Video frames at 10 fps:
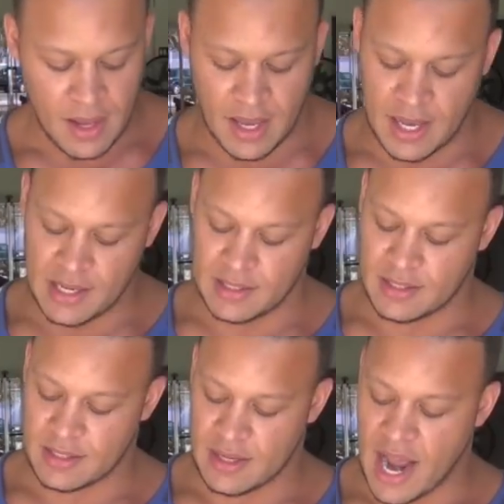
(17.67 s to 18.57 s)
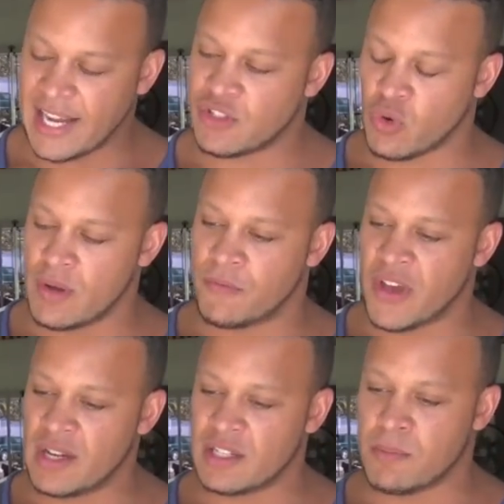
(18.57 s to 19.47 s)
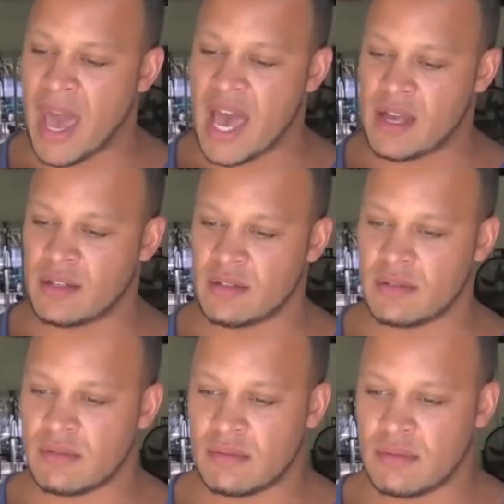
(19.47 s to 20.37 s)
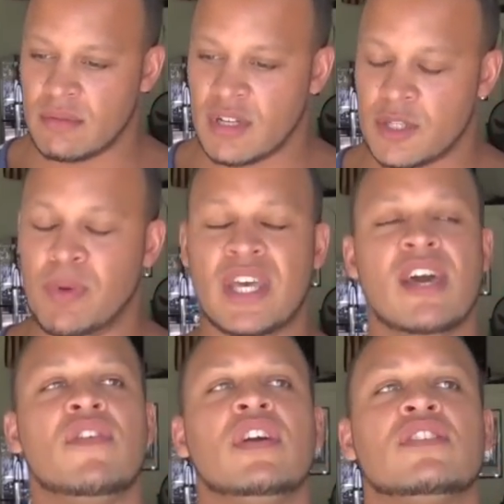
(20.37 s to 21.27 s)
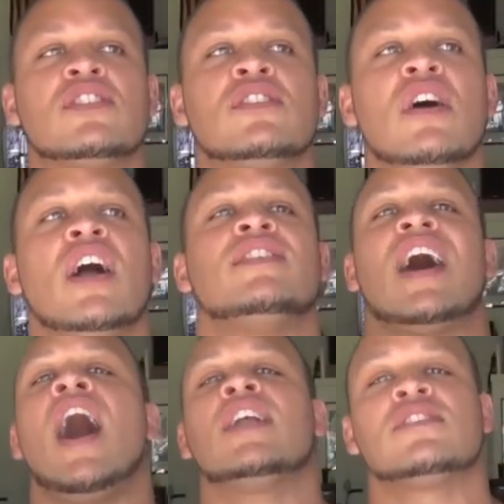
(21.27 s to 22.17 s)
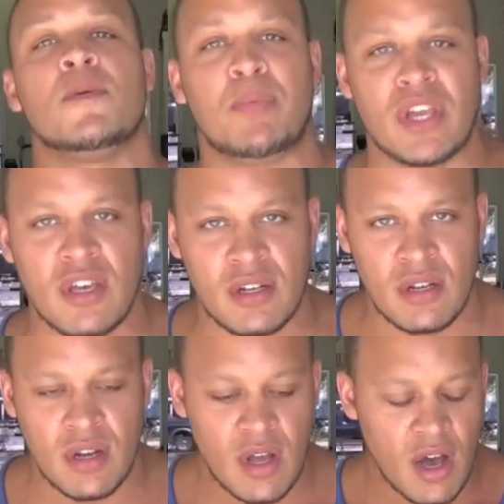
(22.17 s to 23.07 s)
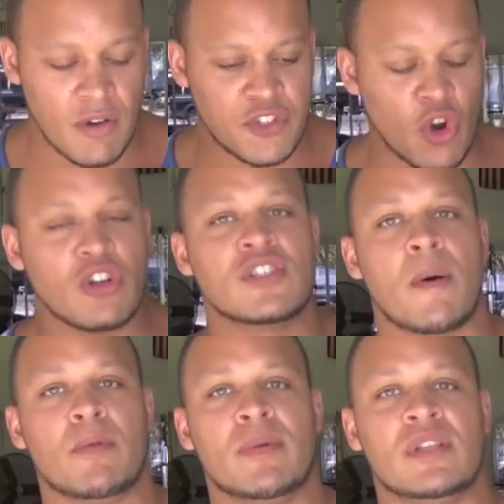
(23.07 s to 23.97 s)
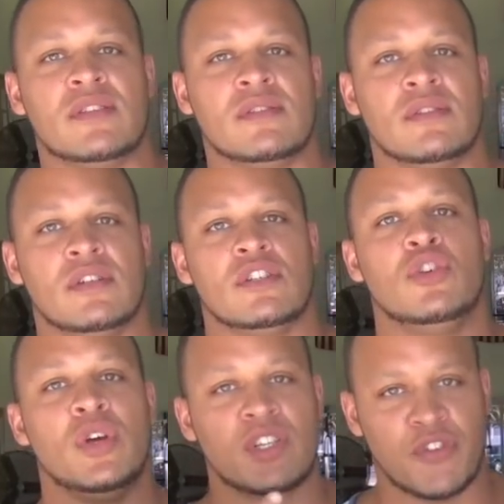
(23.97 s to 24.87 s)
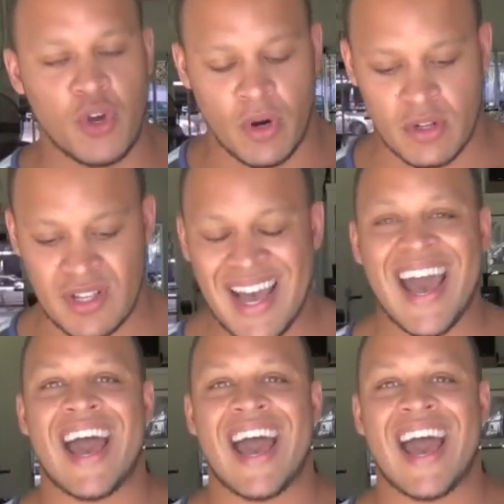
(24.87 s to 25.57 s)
And Ice Cream Fitness Man has been giving his honest opinion of certain supplements to his viewers,